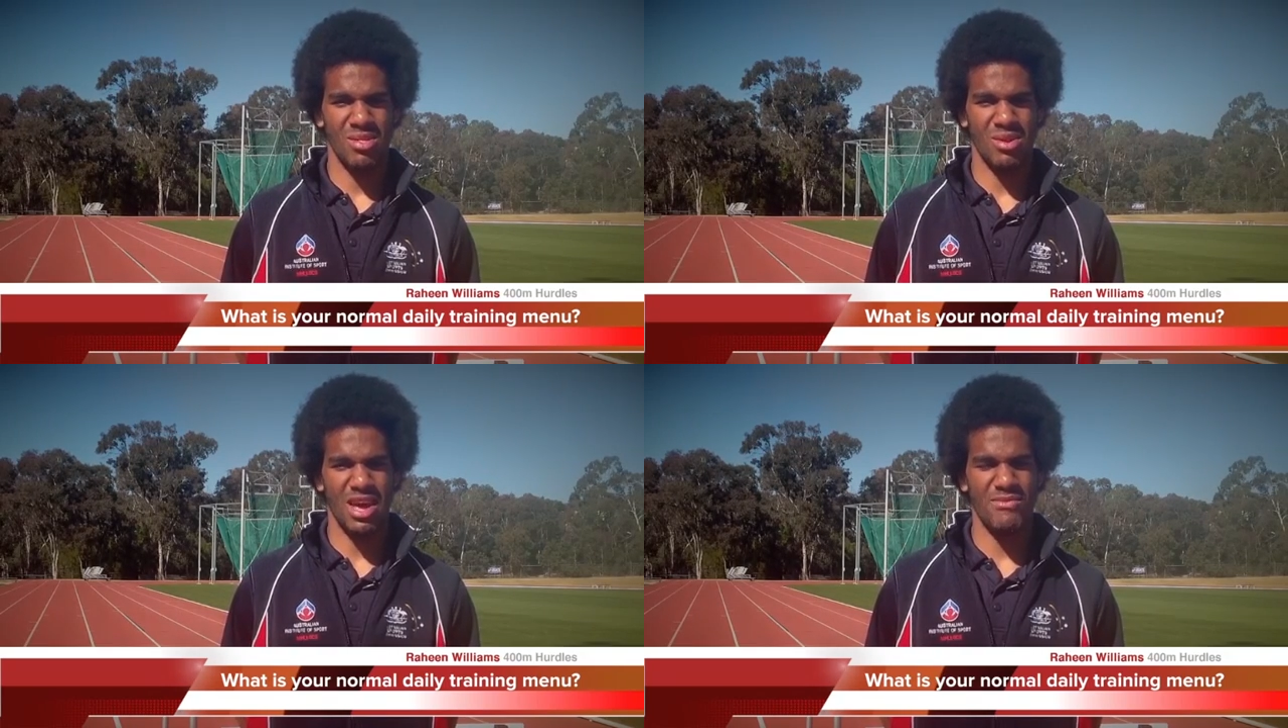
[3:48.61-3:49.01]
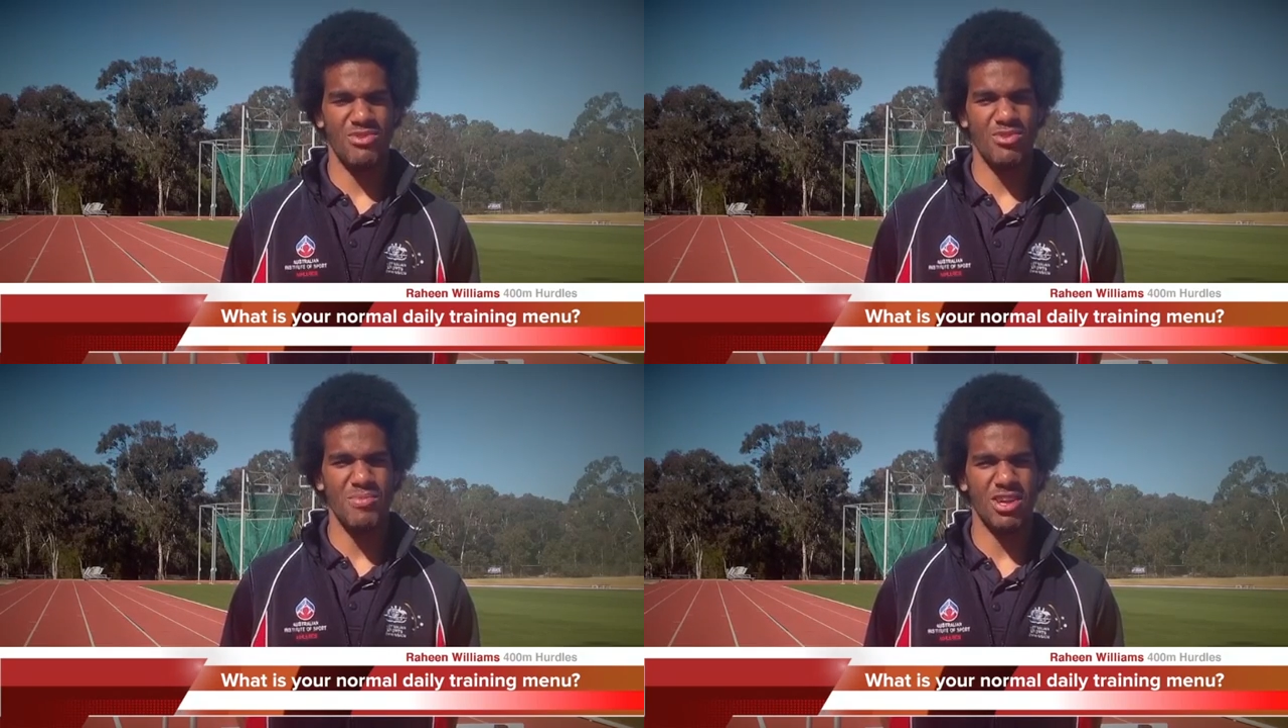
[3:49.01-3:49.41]
not
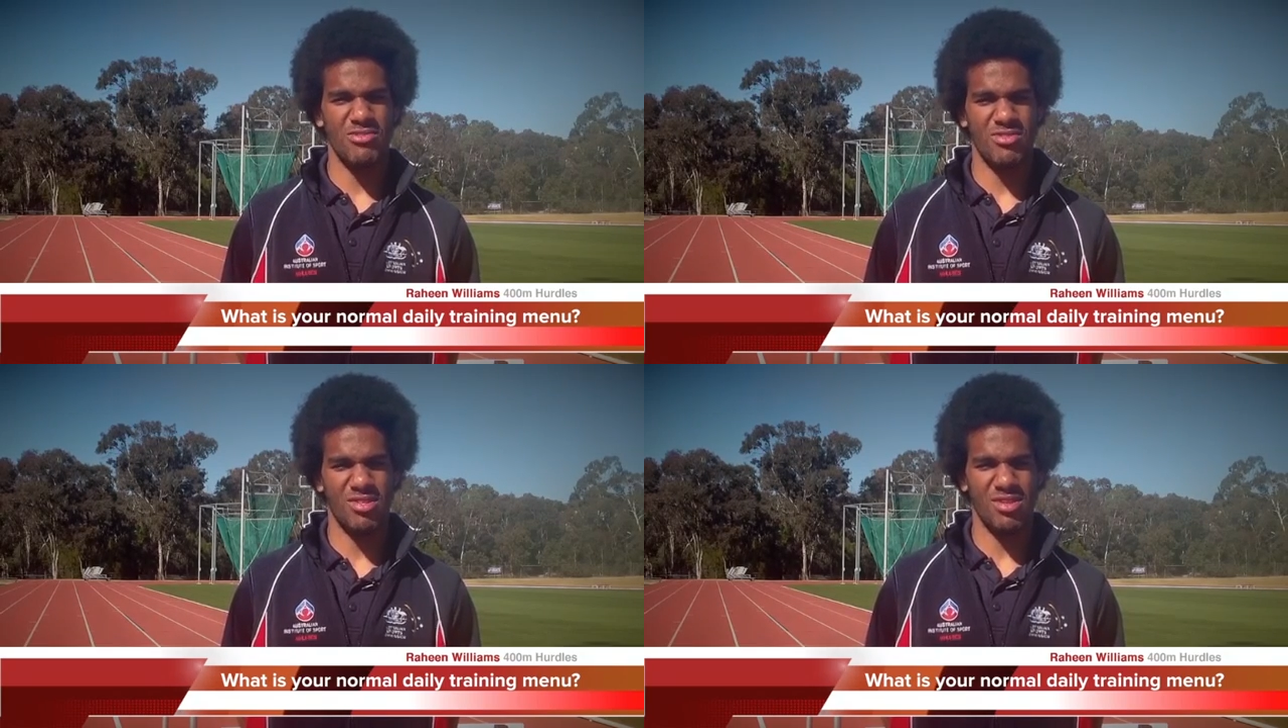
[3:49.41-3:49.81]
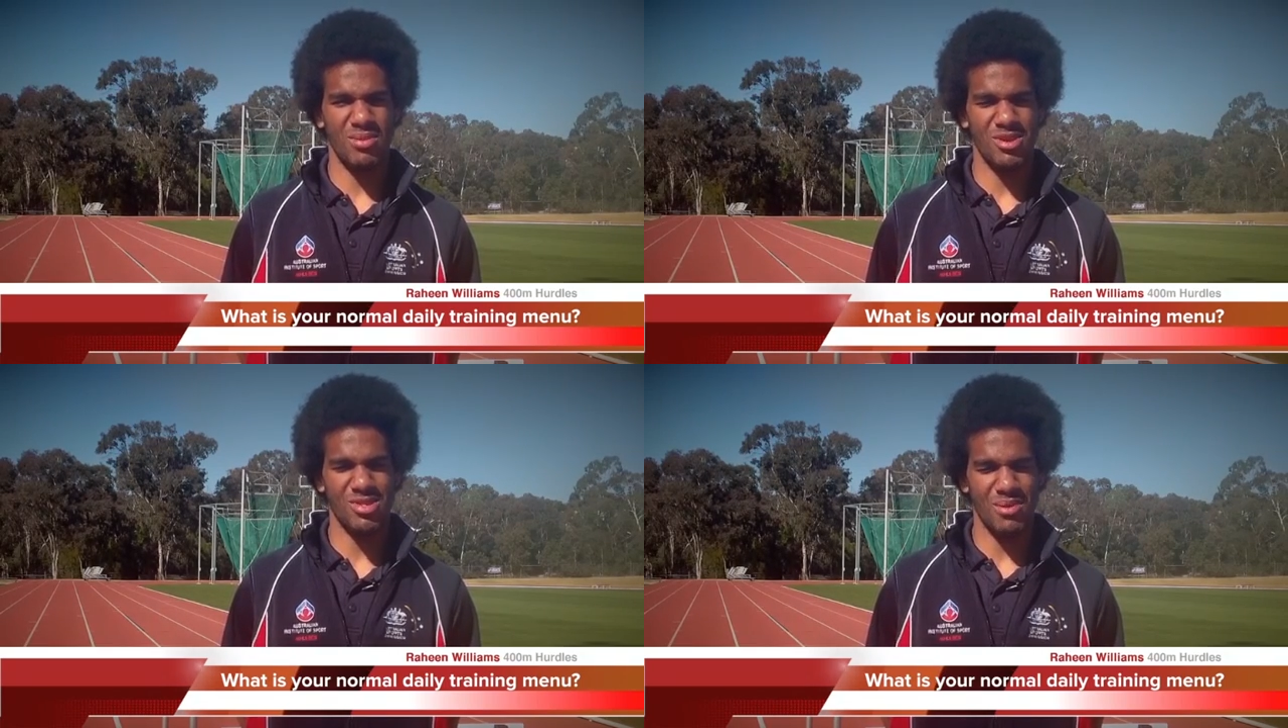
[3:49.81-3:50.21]
have too much
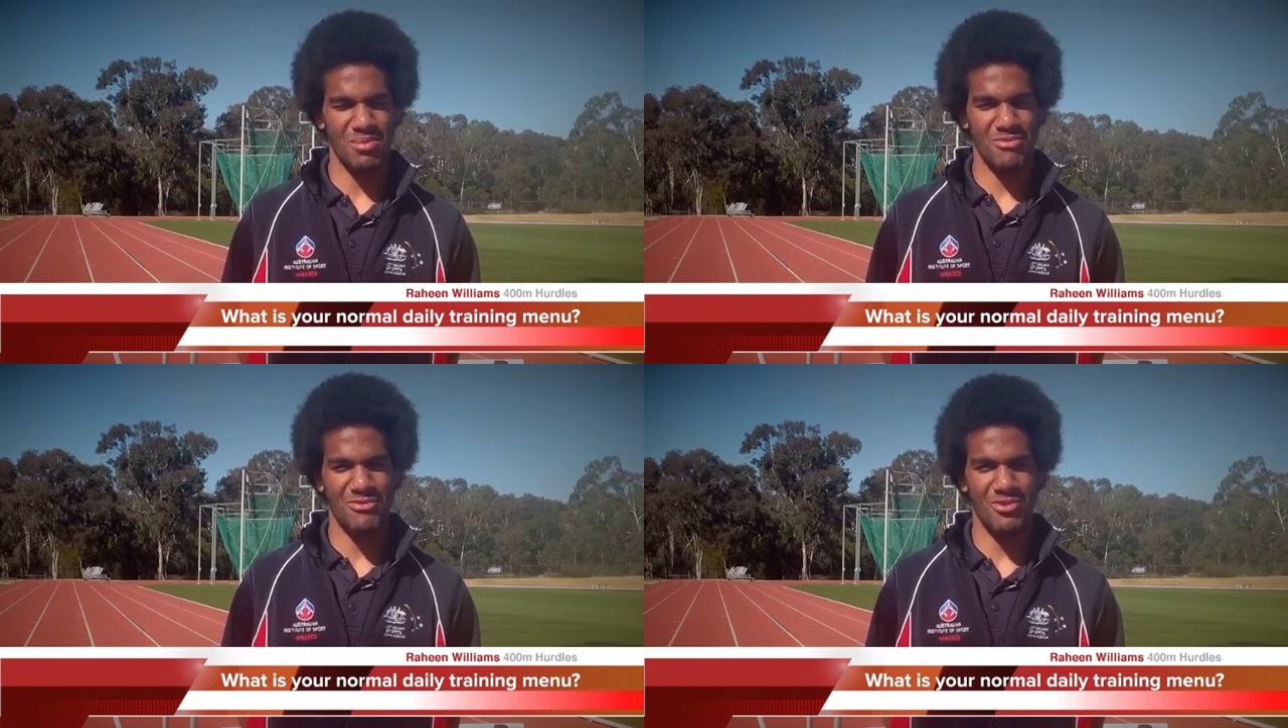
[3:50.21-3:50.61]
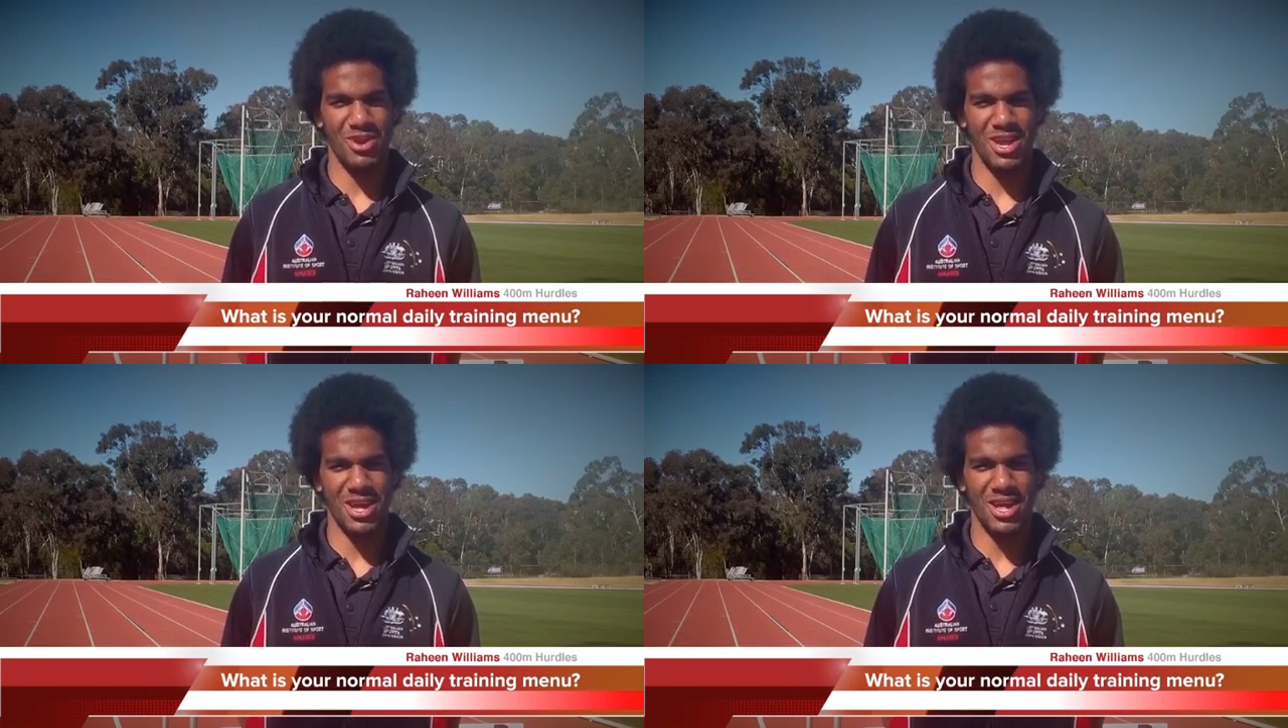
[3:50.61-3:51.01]
sit in my stomach
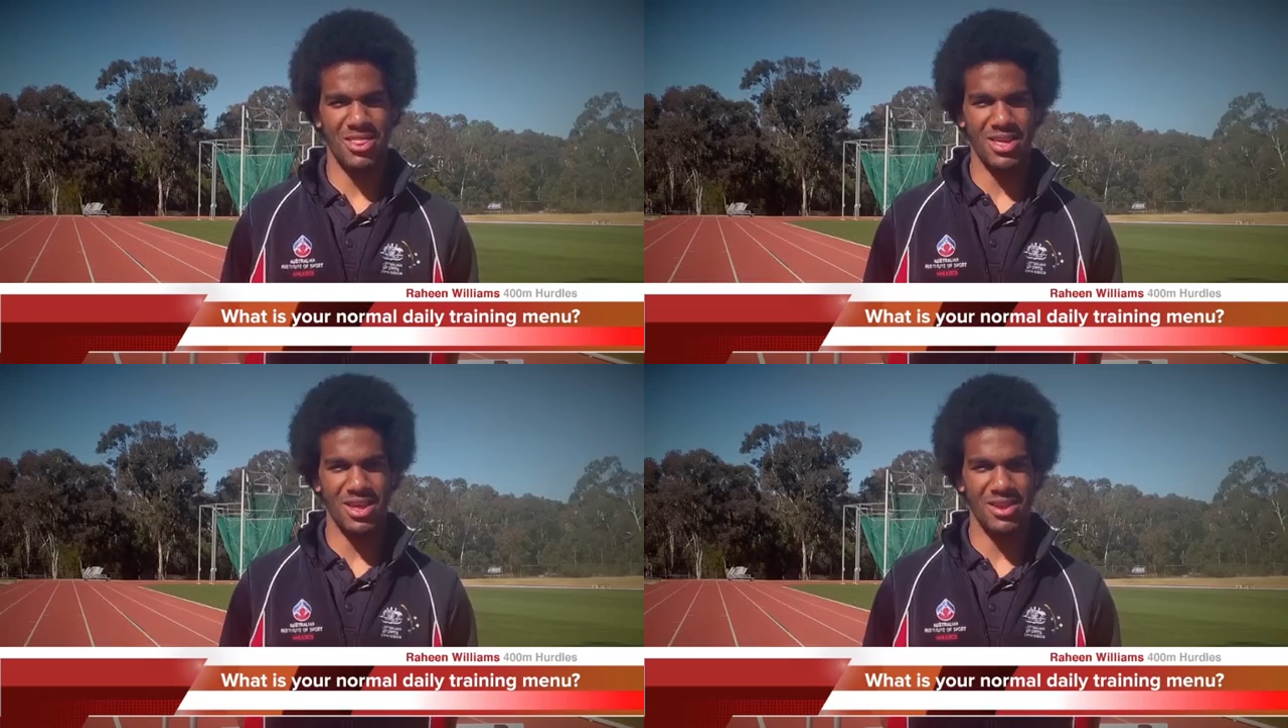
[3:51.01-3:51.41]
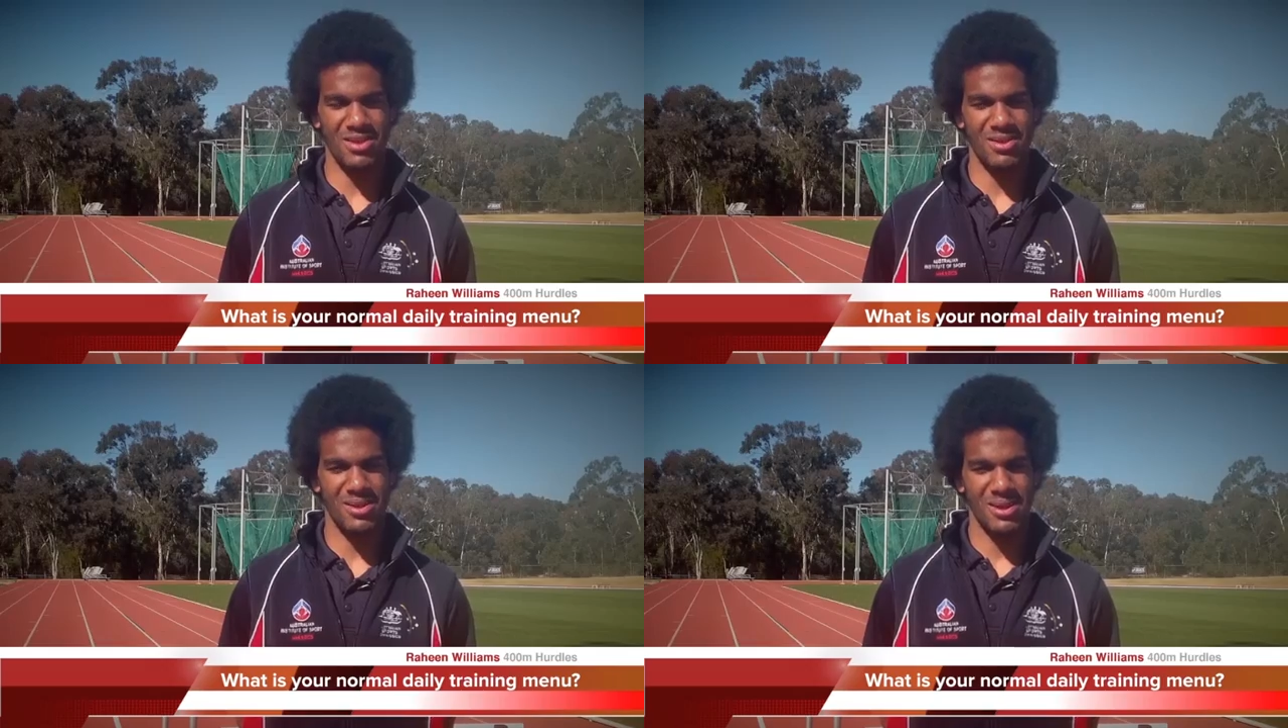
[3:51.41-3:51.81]
before dinner, and then